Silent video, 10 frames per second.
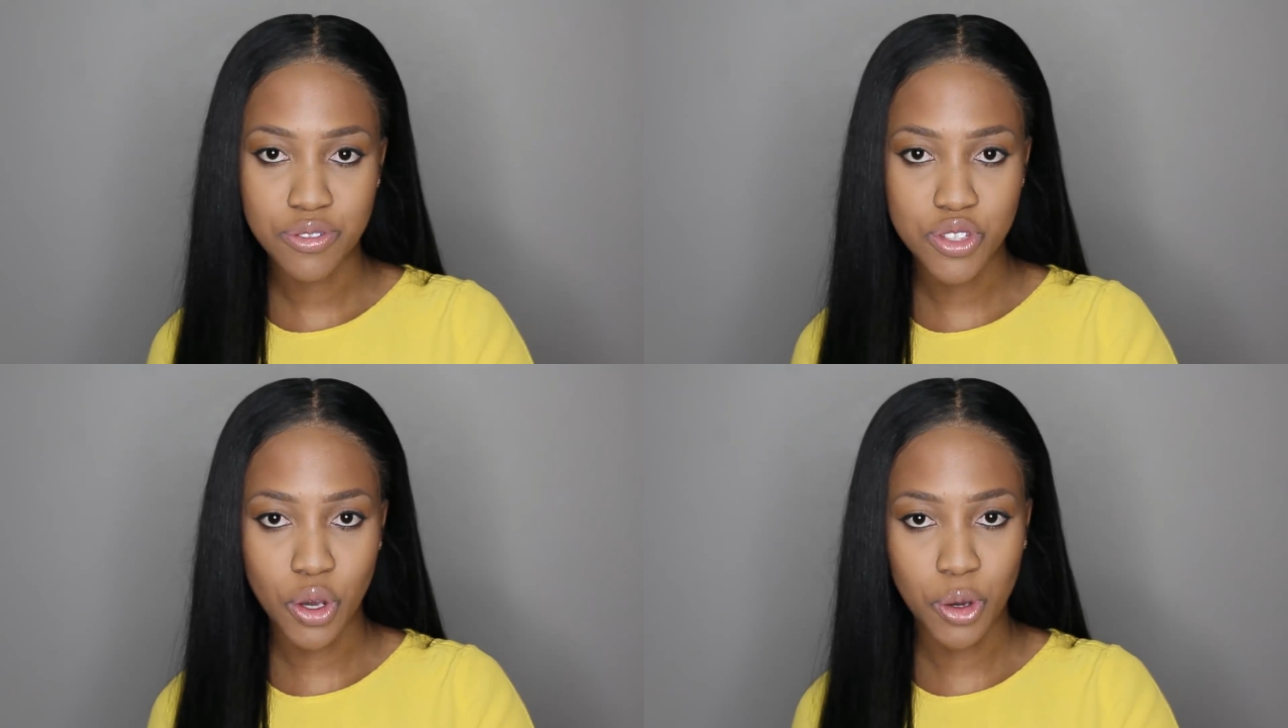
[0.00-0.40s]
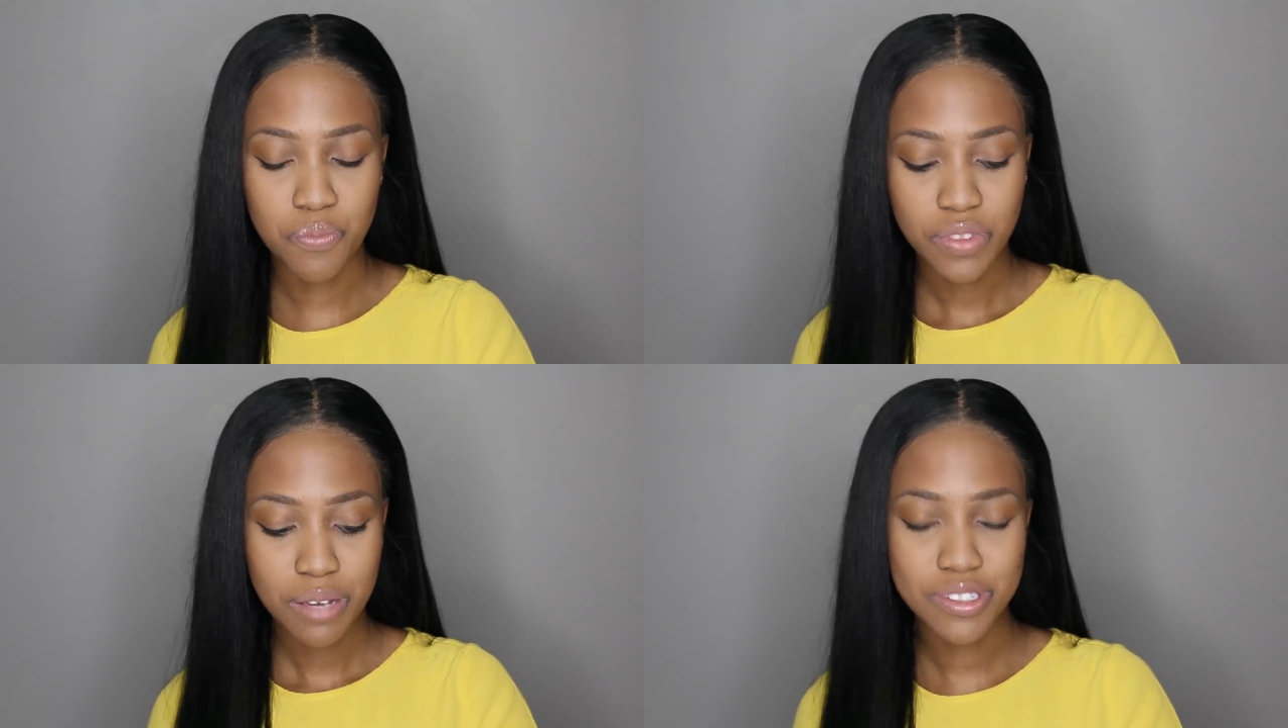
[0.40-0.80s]

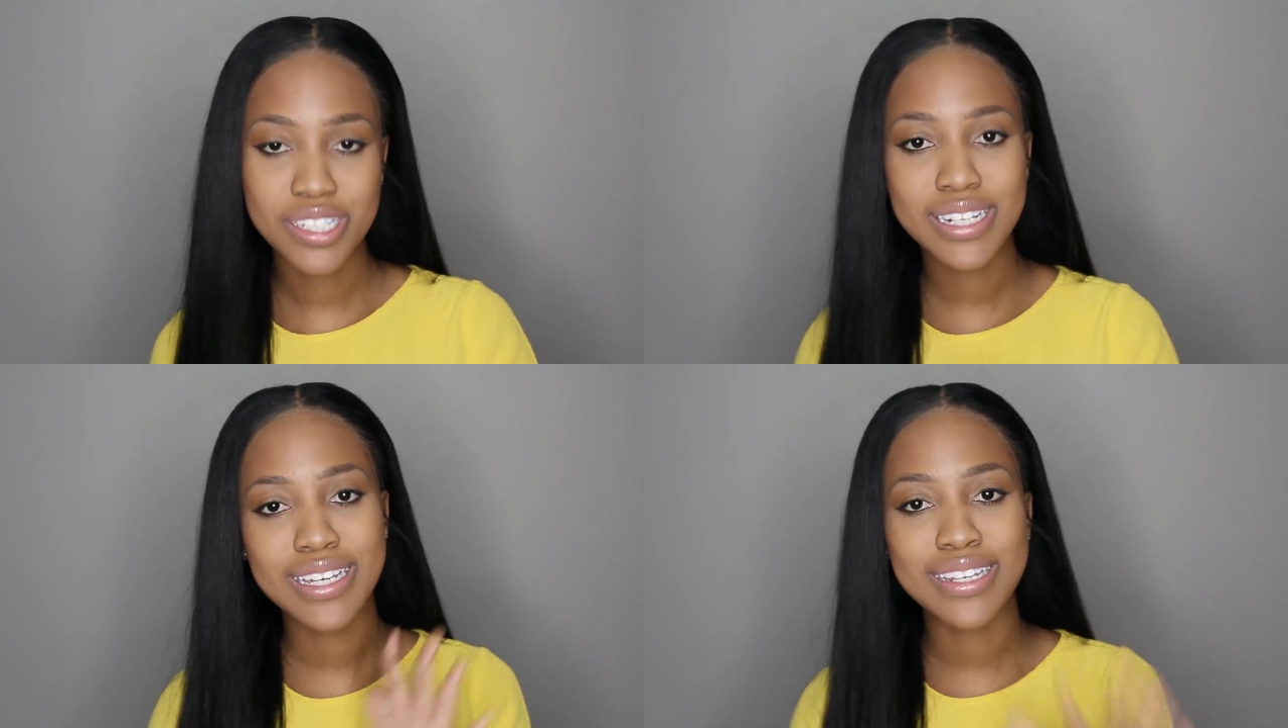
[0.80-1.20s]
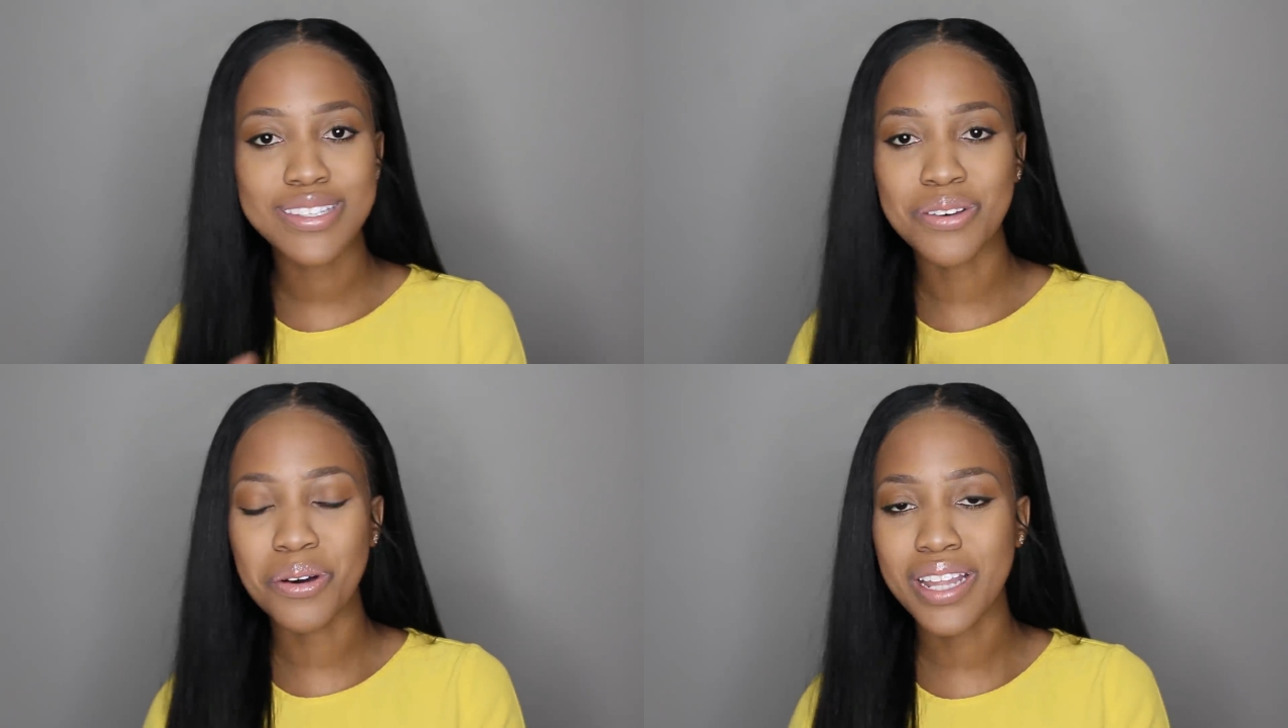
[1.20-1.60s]
So I'm just going to get
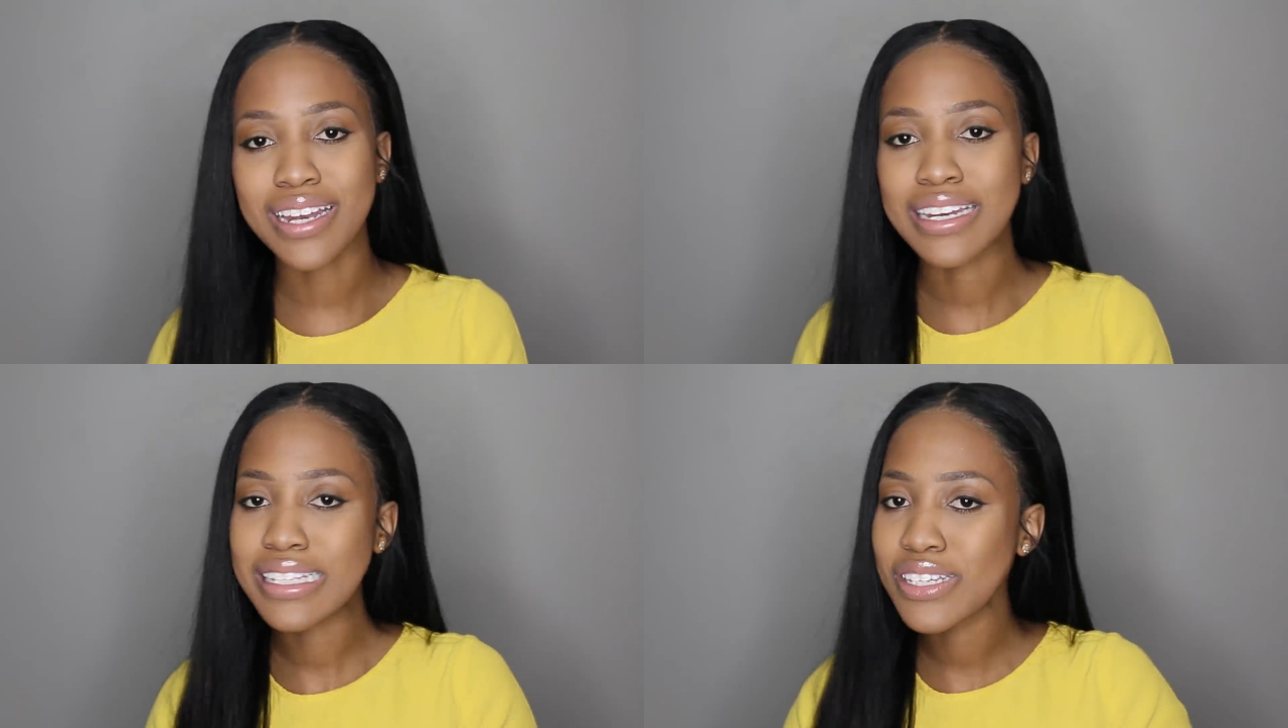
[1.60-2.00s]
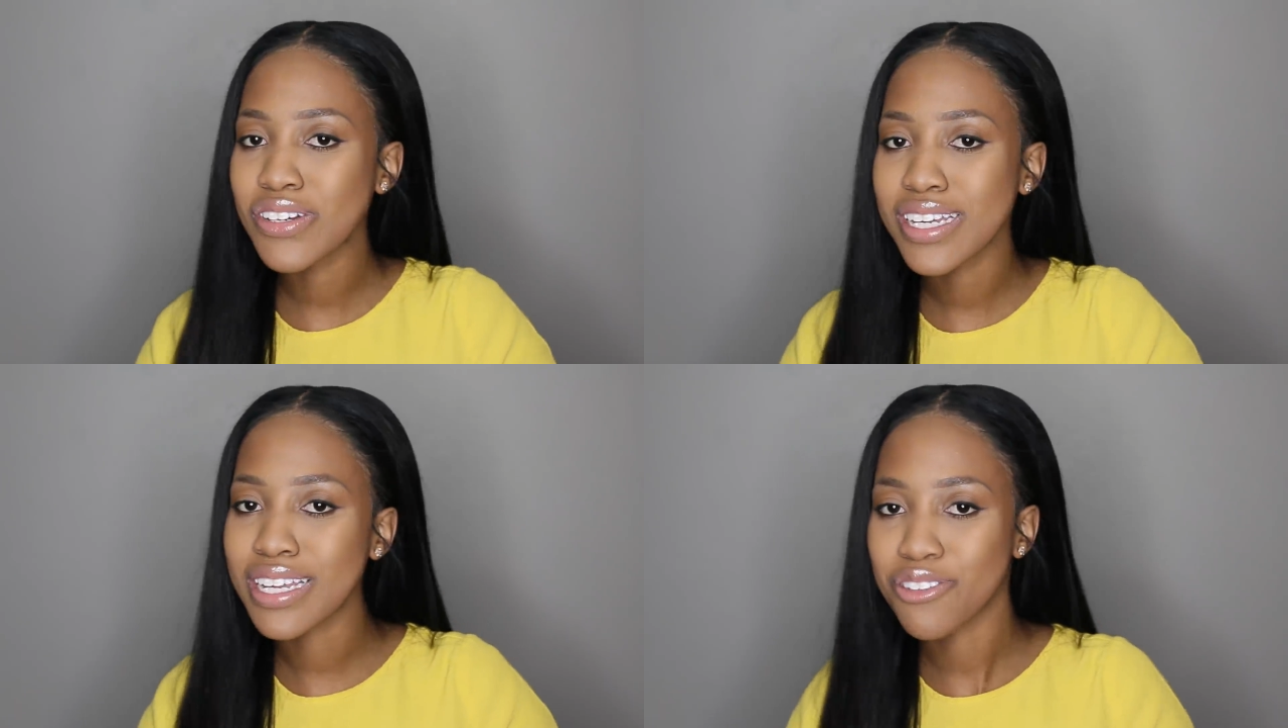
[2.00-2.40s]
into all that
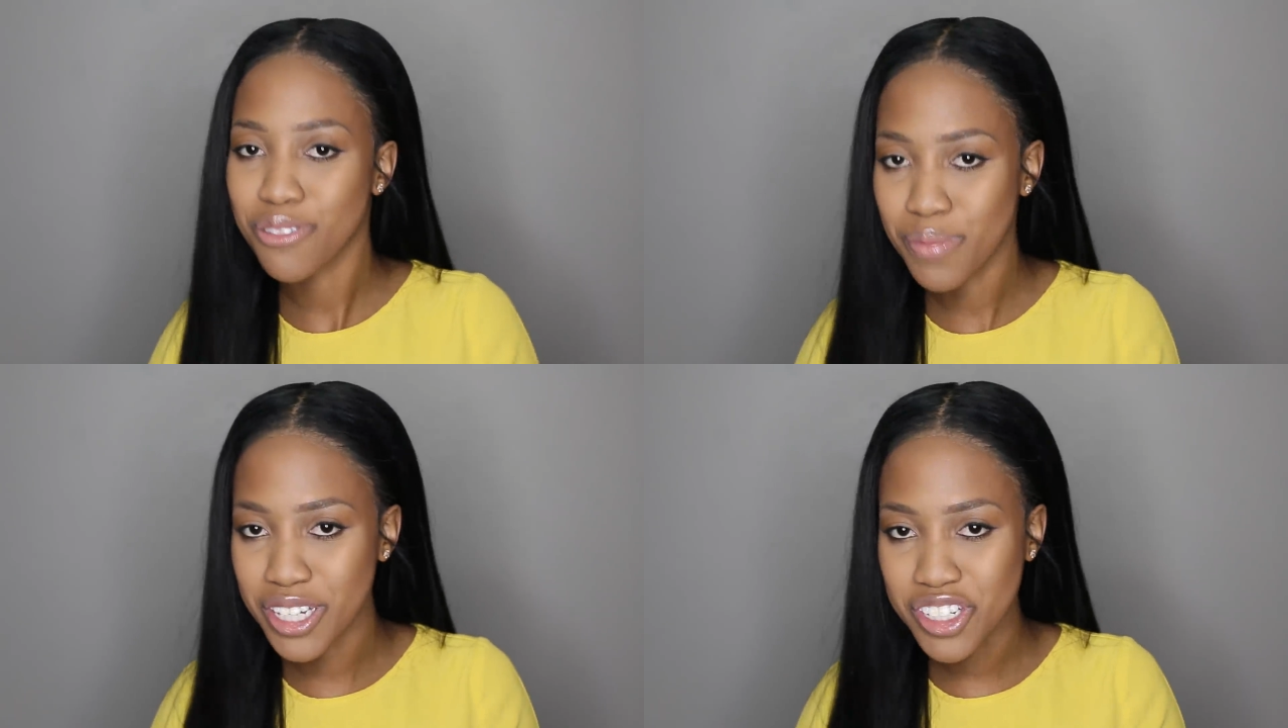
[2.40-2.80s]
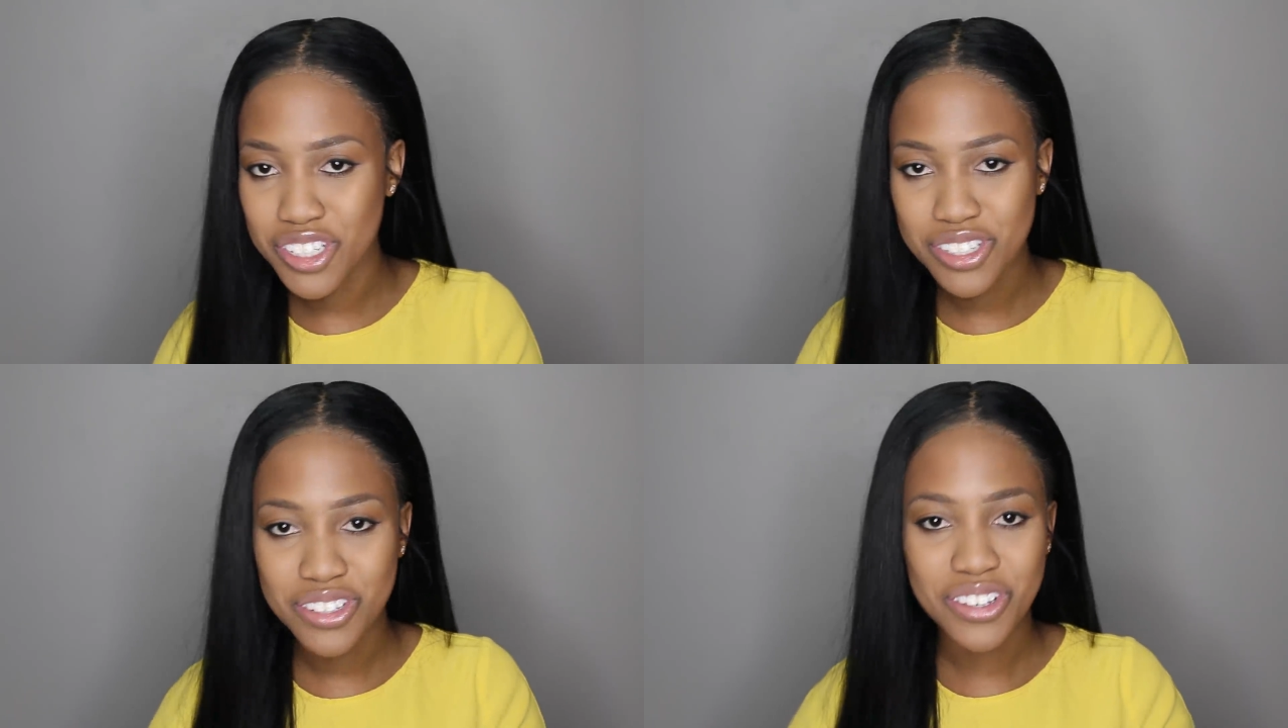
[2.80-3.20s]
nitty-gritty
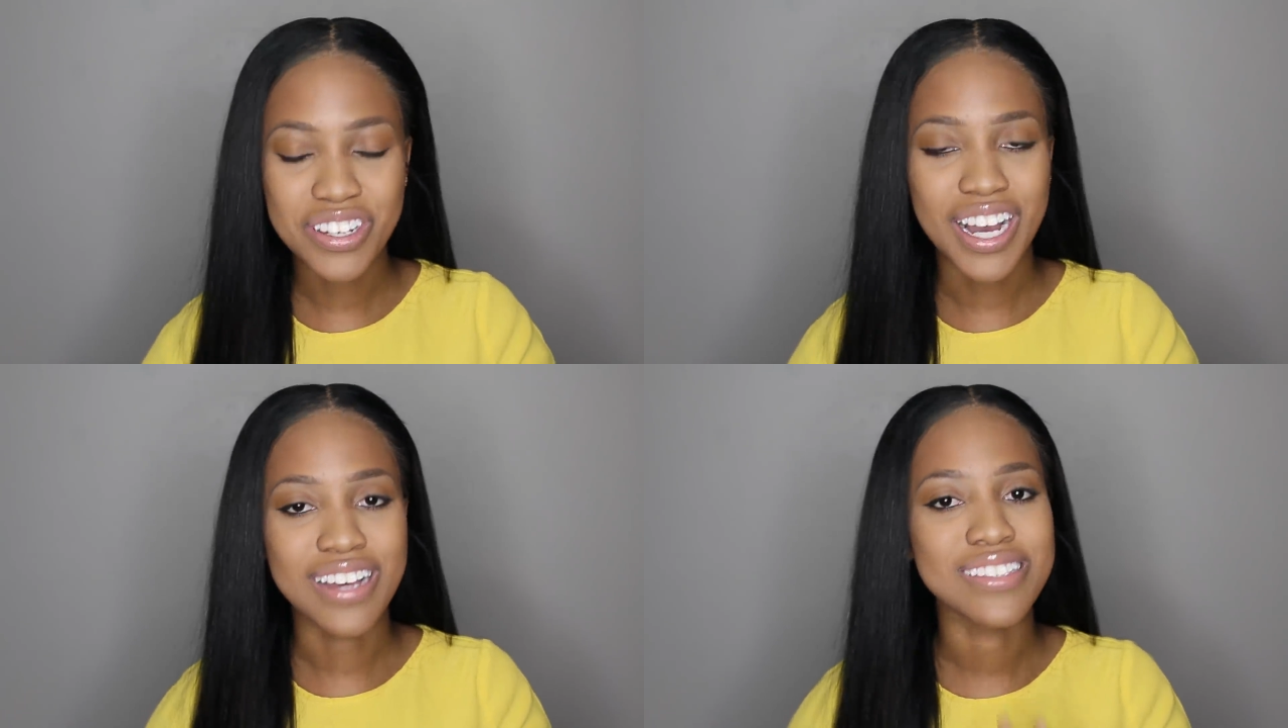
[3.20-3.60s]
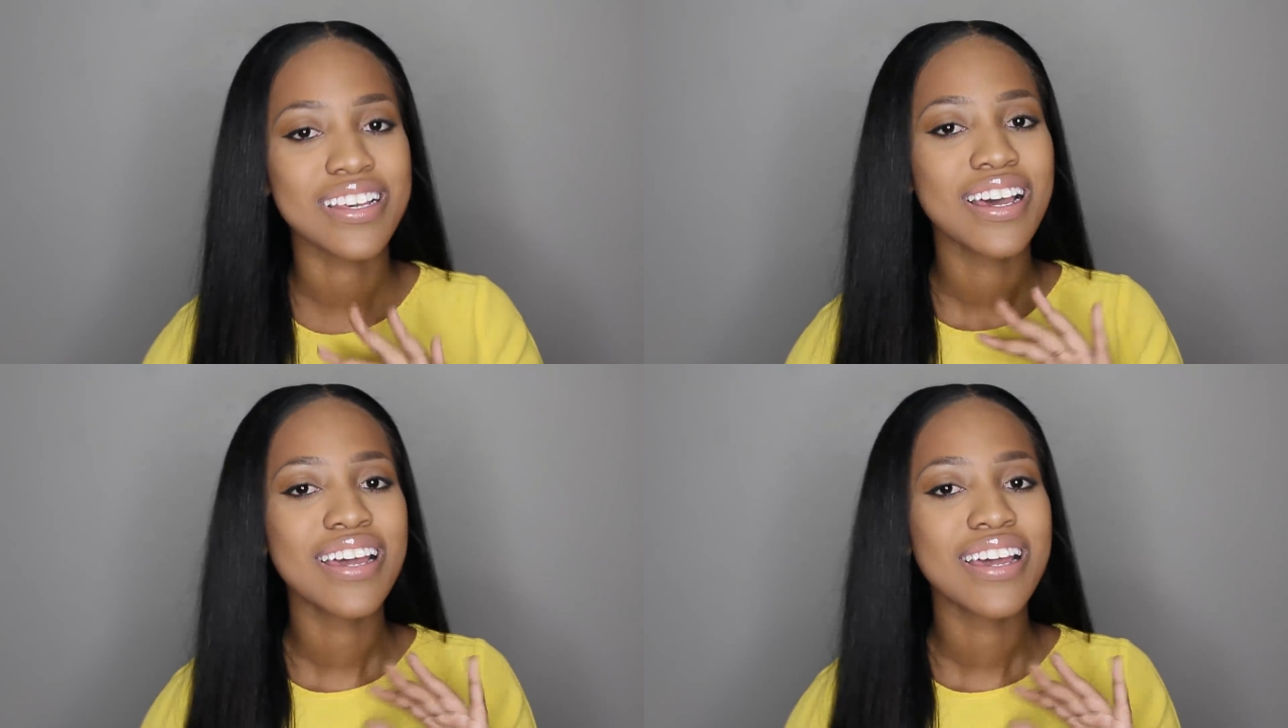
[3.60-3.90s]
information so you guys